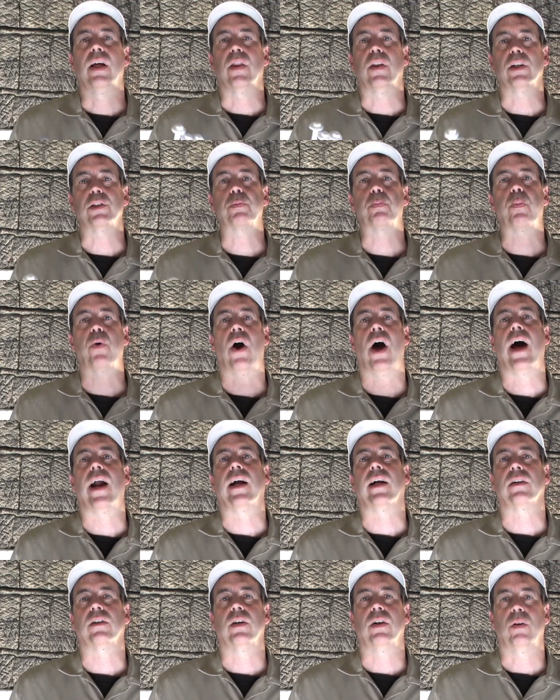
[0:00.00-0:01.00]
This
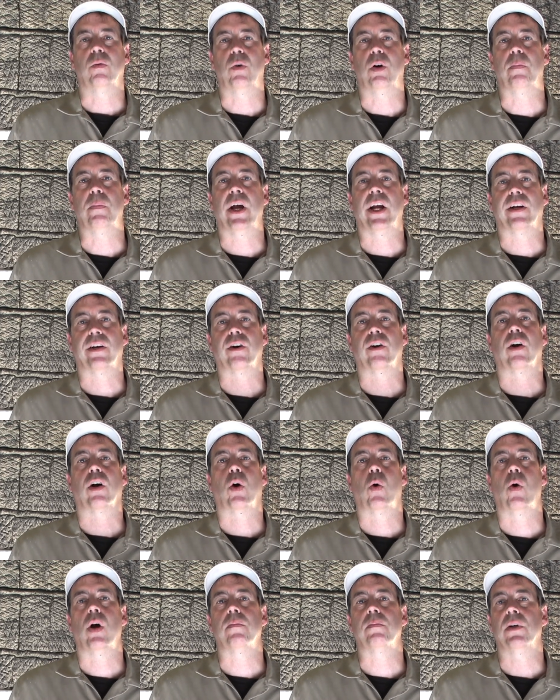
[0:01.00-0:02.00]
product will make your
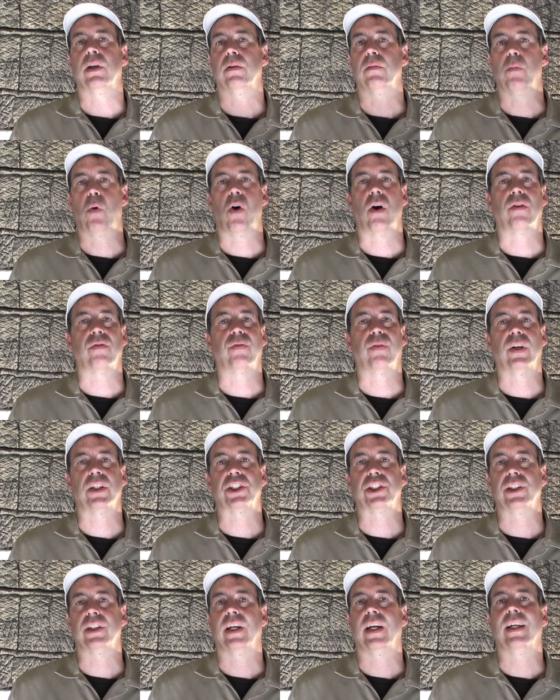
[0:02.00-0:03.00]
equipment more
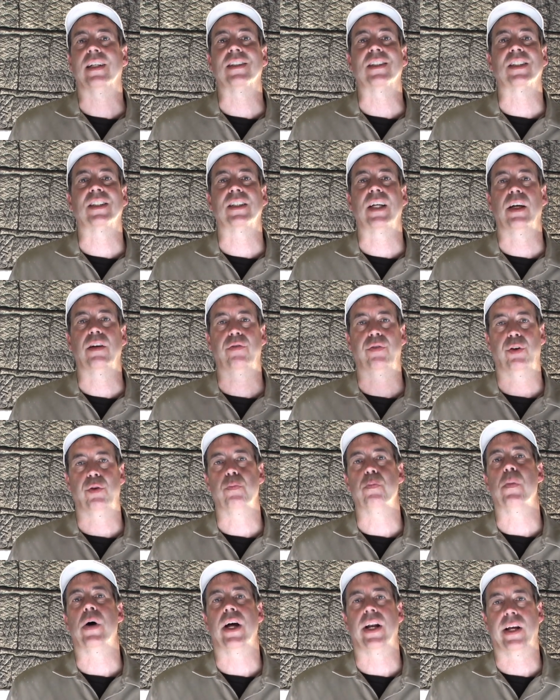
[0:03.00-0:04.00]
efficient and save you
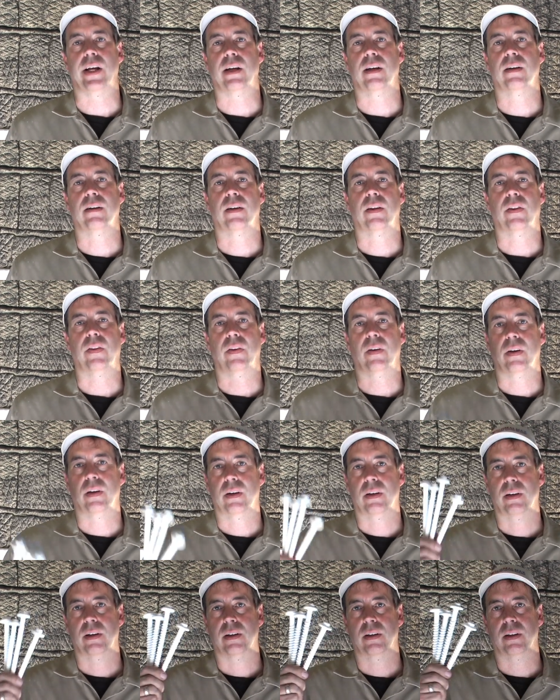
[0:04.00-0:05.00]
money.
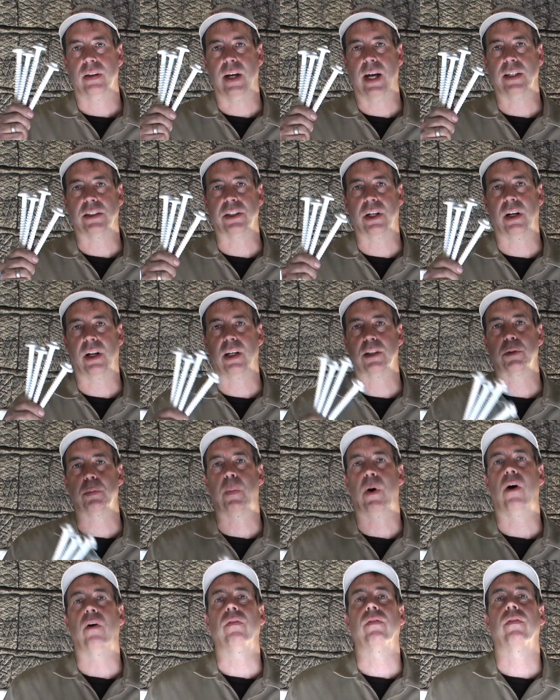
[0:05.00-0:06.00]
HLS
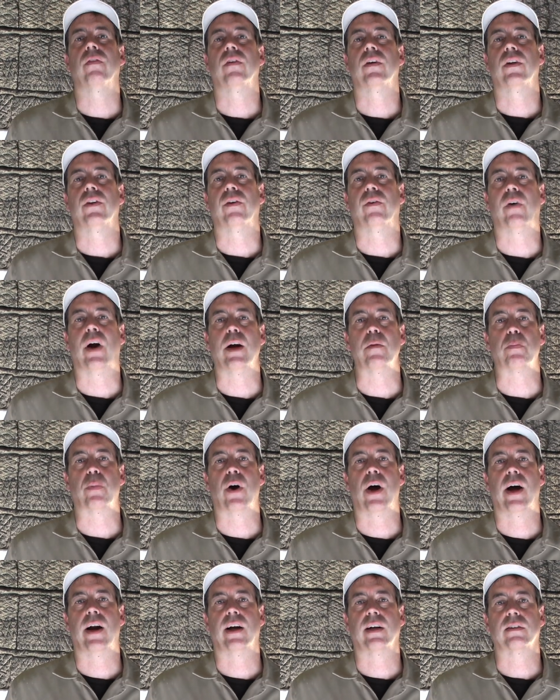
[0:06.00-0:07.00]
Bolt, the right
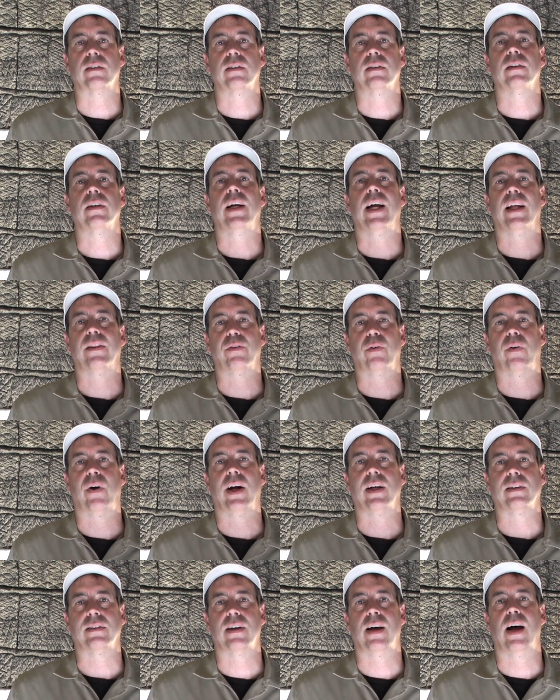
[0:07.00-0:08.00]
product at the
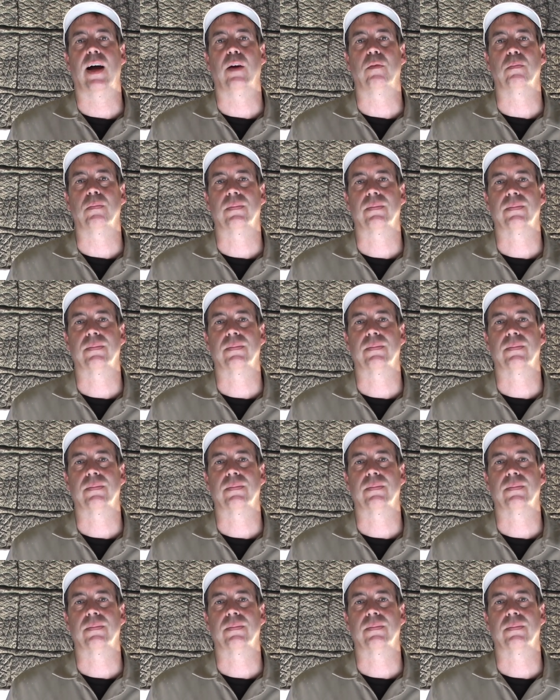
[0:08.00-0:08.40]
right time.